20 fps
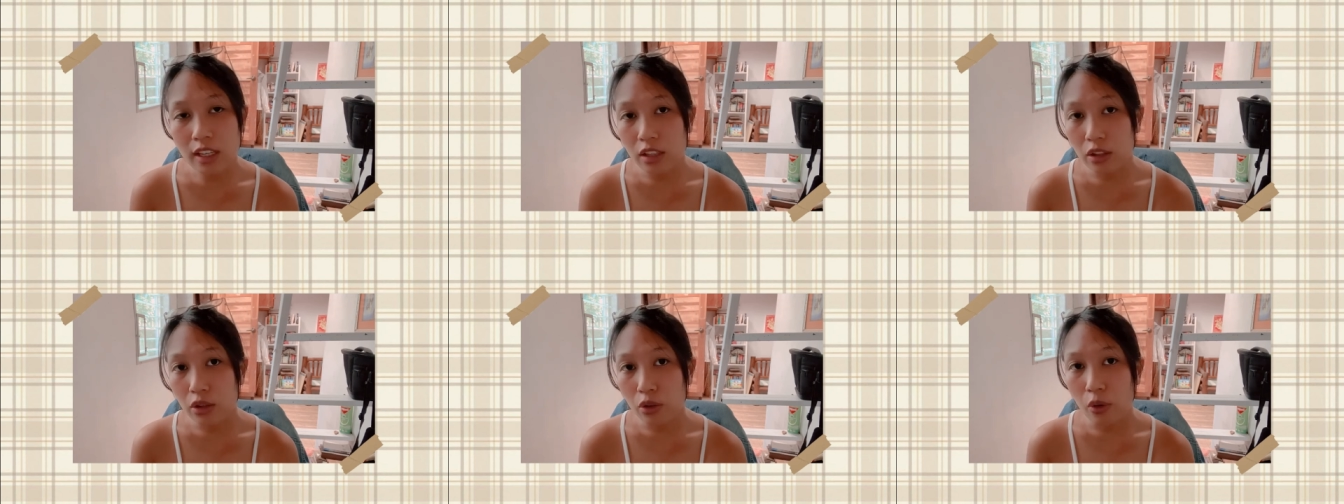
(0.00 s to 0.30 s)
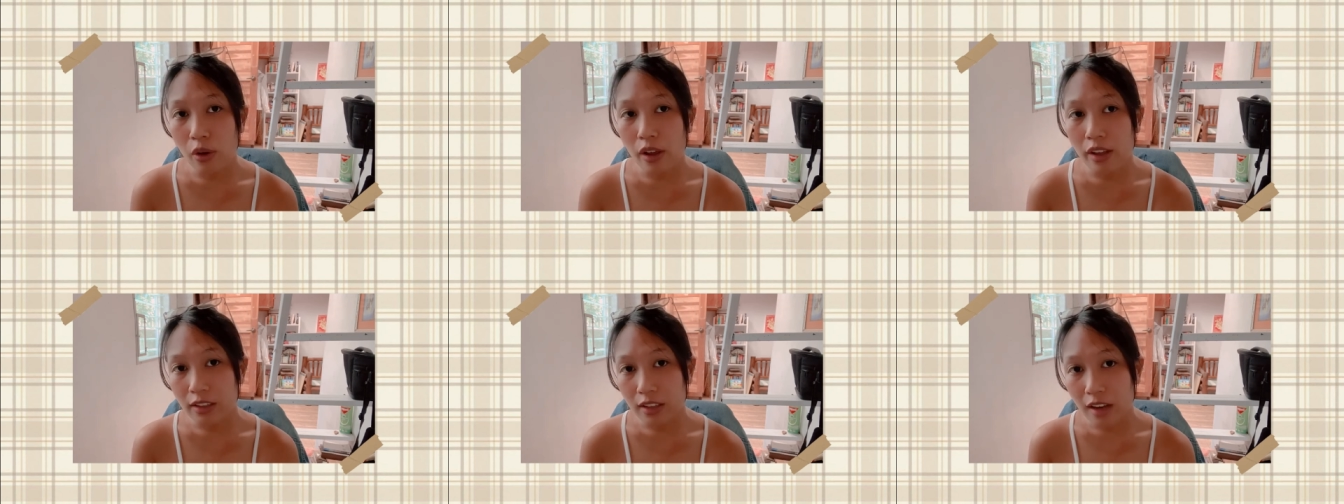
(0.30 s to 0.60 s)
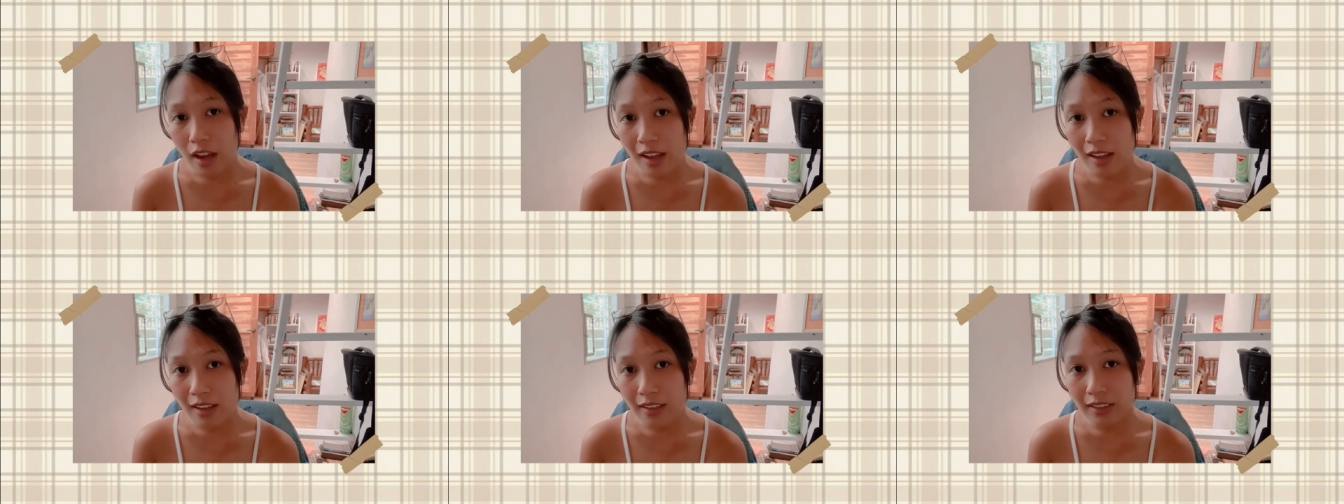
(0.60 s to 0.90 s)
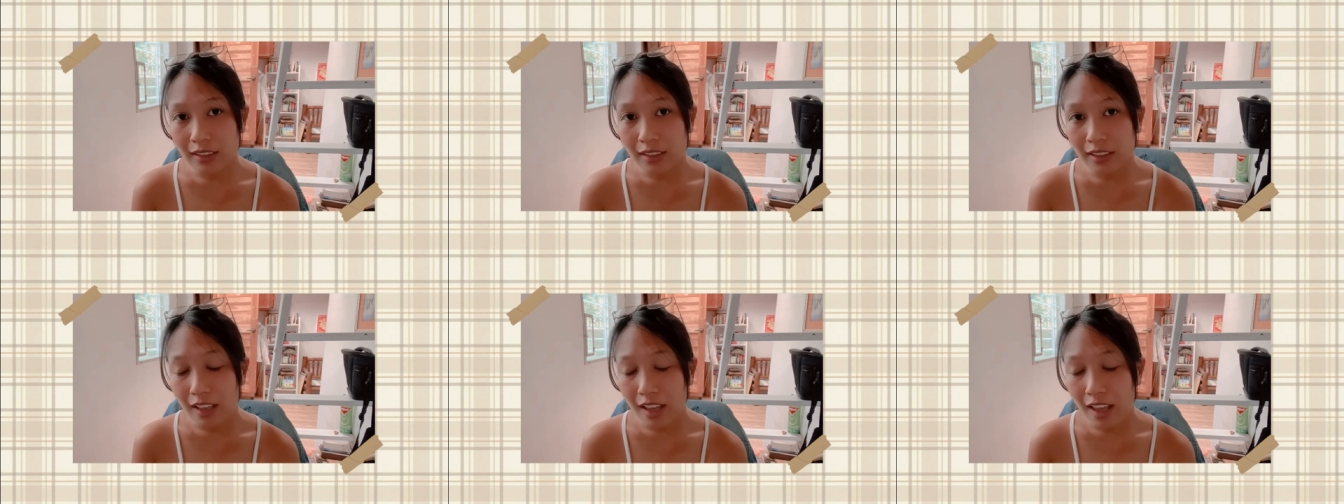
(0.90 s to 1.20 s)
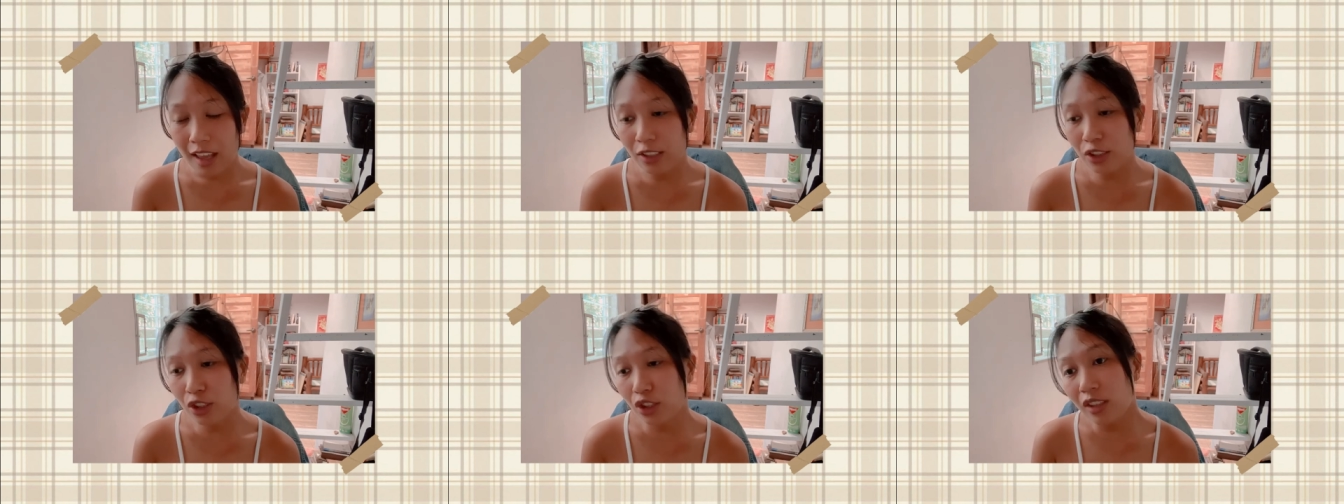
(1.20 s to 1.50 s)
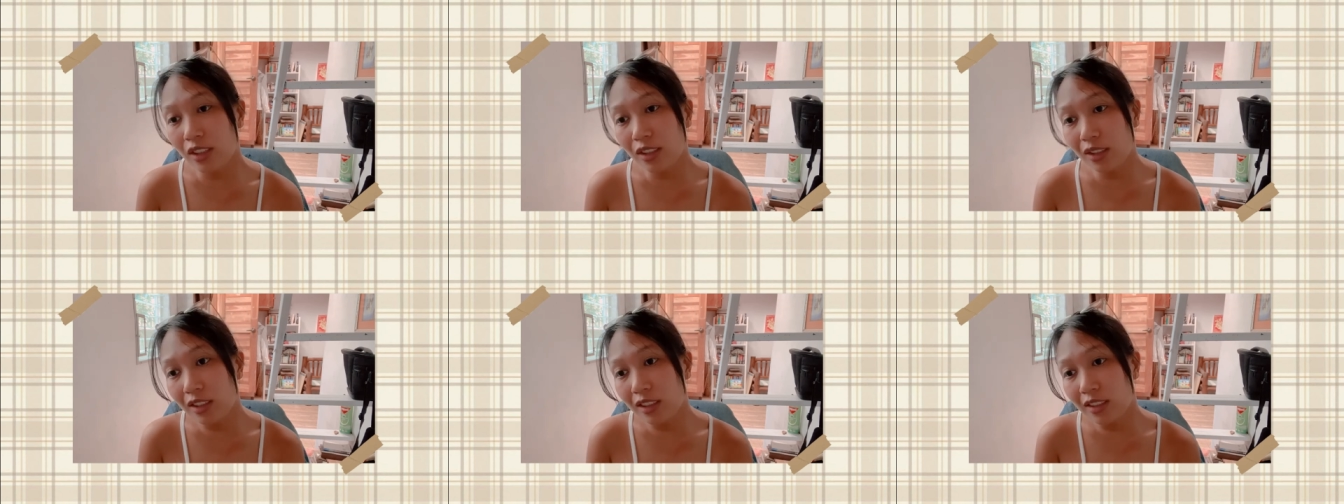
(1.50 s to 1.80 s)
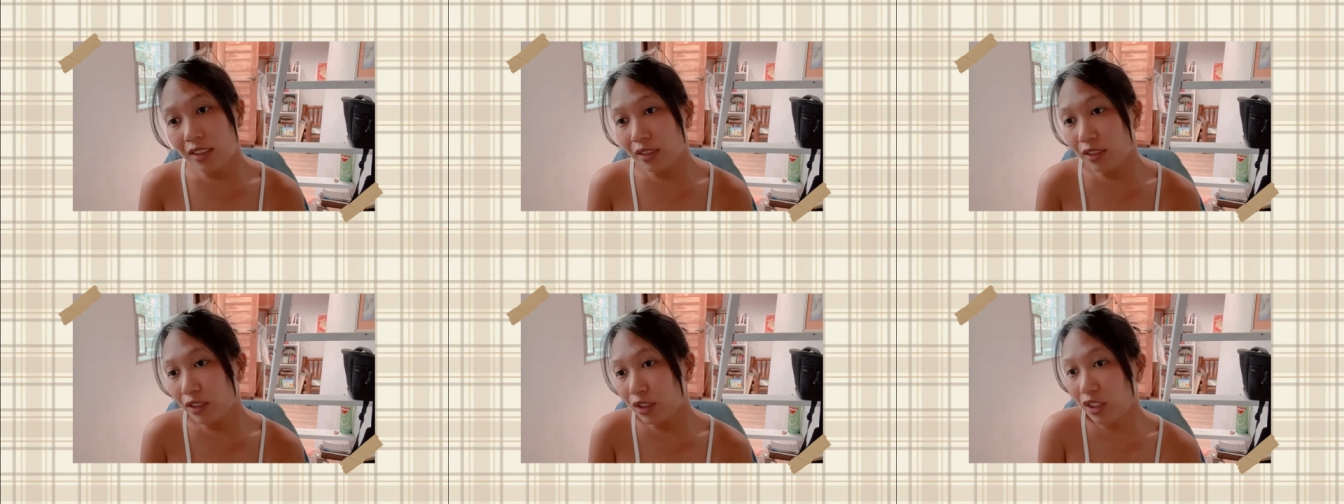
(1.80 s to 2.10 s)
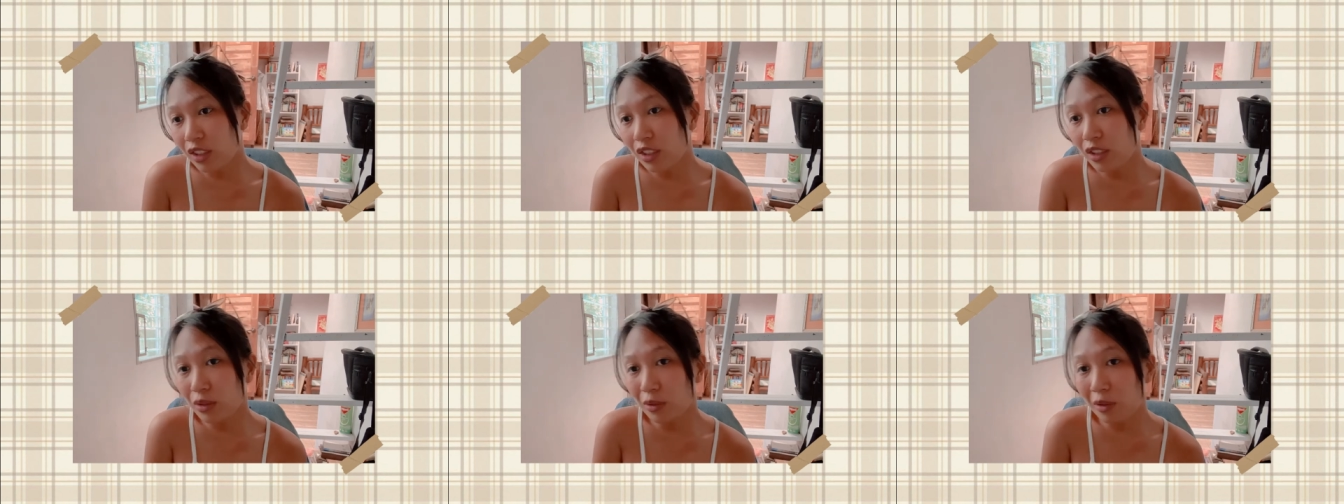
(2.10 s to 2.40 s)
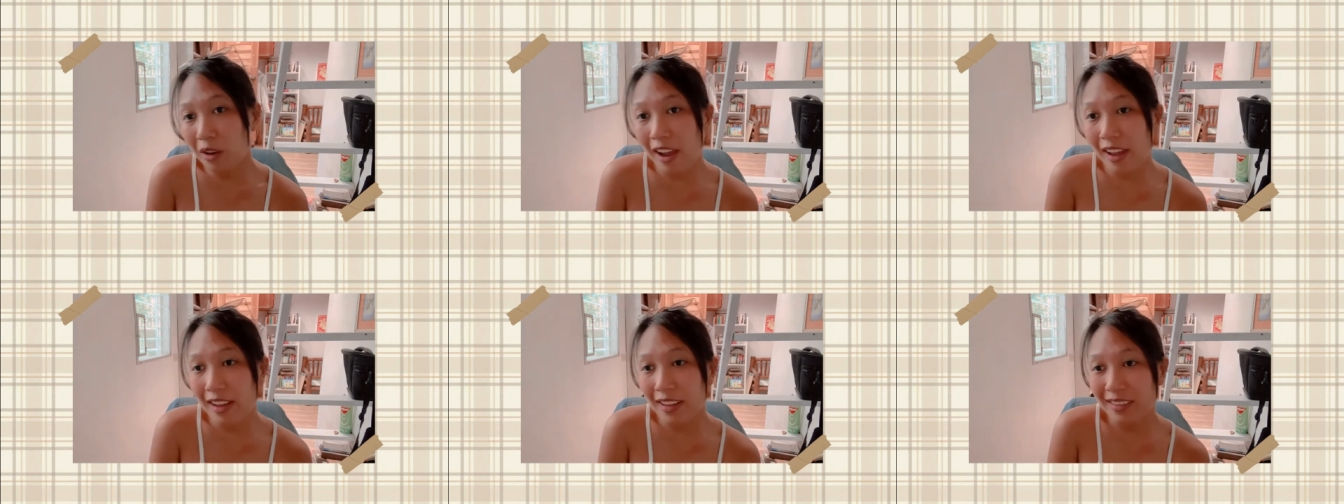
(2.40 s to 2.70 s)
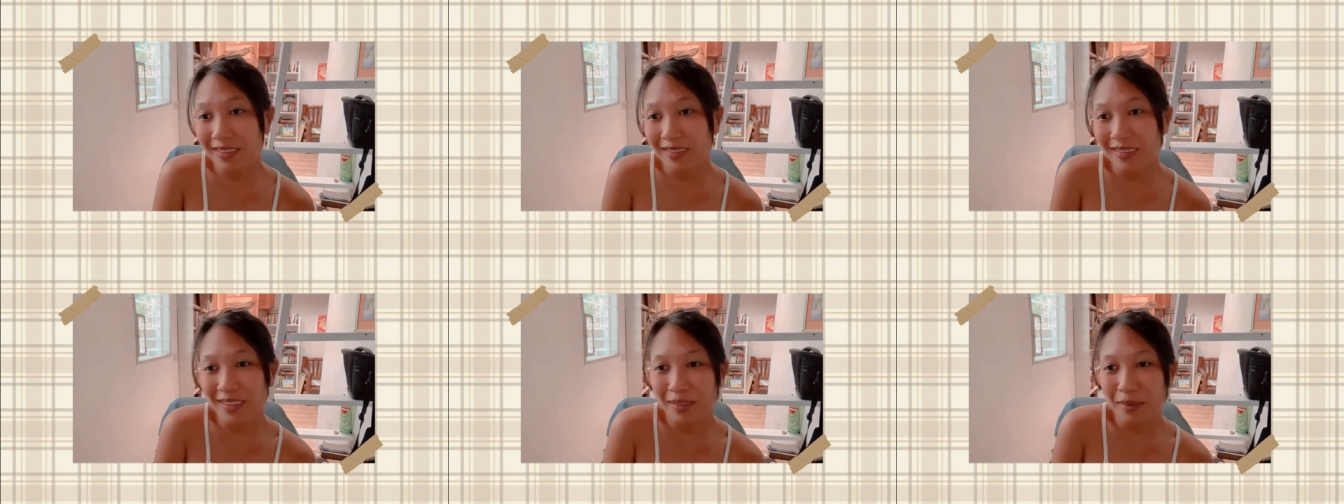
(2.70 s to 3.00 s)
Ito at night and she's she's right